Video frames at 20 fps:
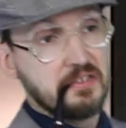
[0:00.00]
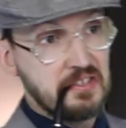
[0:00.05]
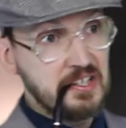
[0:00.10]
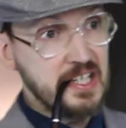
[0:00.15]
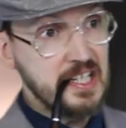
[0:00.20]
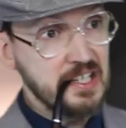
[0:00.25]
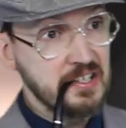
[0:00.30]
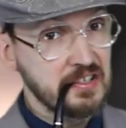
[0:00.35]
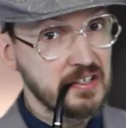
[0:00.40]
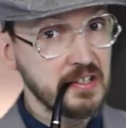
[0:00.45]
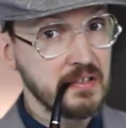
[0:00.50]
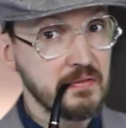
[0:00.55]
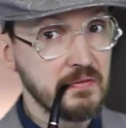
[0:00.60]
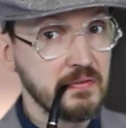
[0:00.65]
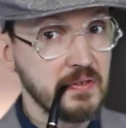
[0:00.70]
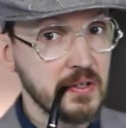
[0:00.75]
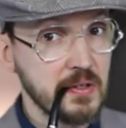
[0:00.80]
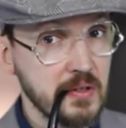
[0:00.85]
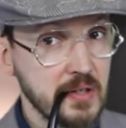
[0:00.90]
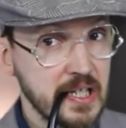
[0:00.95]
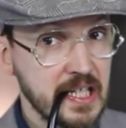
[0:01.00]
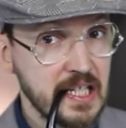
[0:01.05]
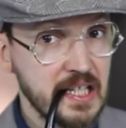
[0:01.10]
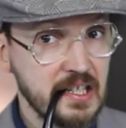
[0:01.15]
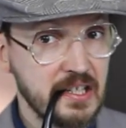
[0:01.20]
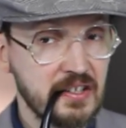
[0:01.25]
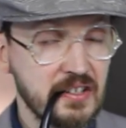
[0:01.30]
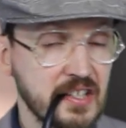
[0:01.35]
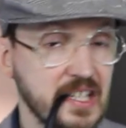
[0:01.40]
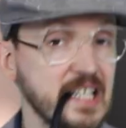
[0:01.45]
Jason
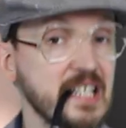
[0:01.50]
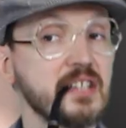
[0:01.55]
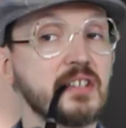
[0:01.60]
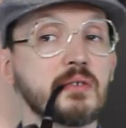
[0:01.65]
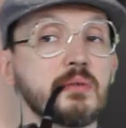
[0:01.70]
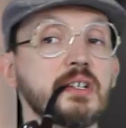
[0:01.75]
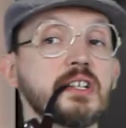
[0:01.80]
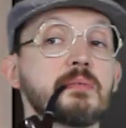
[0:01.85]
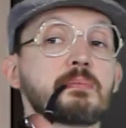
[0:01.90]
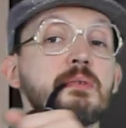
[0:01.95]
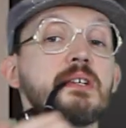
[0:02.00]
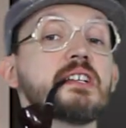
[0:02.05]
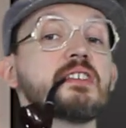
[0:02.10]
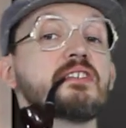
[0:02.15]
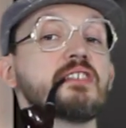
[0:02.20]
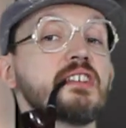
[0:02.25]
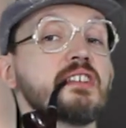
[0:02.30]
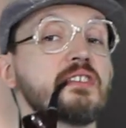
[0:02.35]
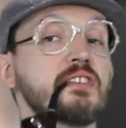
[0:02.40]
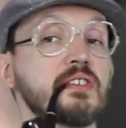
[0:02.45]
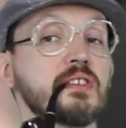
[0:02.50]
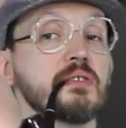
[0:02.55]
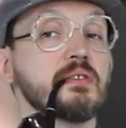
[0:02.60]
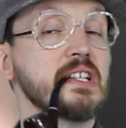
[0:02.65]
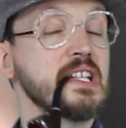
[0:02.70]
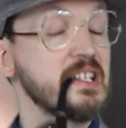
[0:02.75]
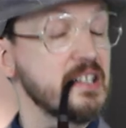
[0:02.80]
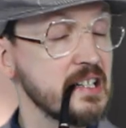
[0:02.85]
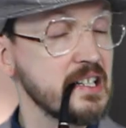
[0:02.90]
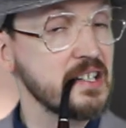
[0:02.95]
Voorhees skins, which brings us to
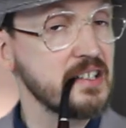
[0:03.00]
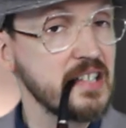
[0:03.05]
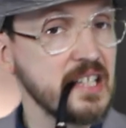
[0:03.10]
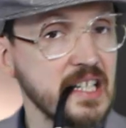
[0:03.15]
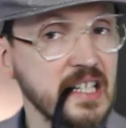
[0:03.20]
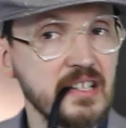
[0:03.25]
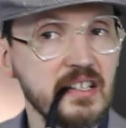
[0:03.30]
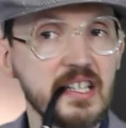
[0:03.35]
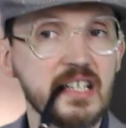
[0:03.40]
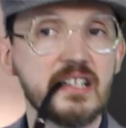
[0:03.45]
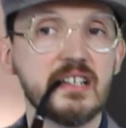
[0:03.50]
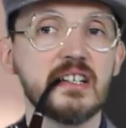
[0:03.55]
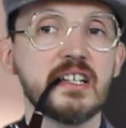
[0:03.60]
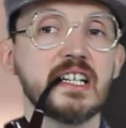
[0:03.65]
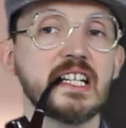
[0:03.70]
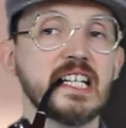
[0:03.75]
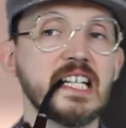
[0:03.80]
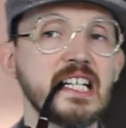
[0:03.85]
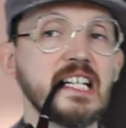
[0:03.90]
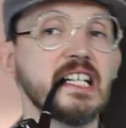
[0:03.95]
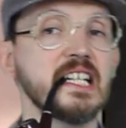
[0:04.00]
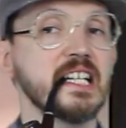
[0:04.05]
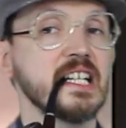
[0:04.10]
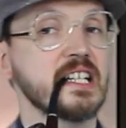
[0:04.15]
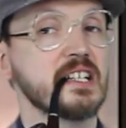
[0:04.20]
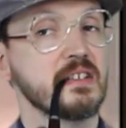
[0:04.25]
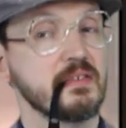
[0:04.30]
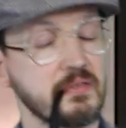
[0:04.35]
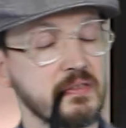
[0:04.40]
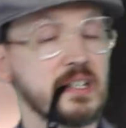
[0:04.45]
the 1989
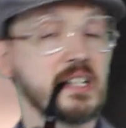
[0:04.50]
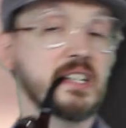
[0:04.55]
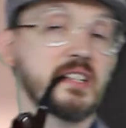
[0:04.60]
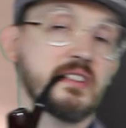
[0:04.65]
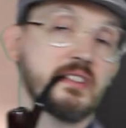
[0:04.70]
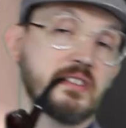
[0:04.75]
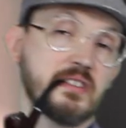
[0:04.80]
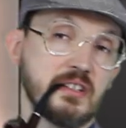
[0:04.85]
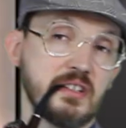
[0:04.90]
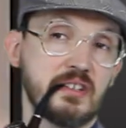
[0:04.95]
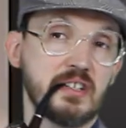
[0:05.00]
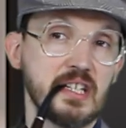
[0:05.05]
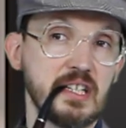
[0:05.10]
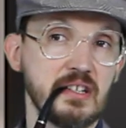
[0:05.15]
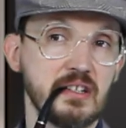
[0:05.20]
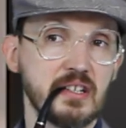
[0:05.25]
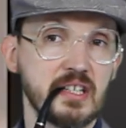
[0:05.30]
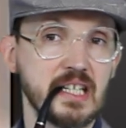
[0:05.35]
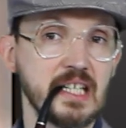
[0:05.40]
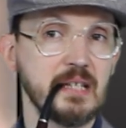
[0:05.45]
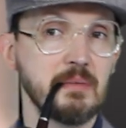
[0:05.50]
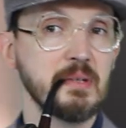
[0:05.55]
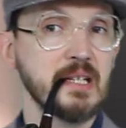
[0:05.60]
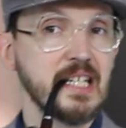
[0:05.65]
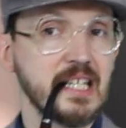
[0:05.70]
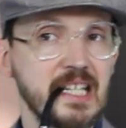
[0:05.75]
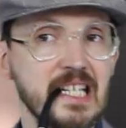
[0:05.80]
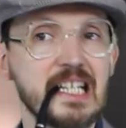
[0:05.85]
NES Friday the 13th game.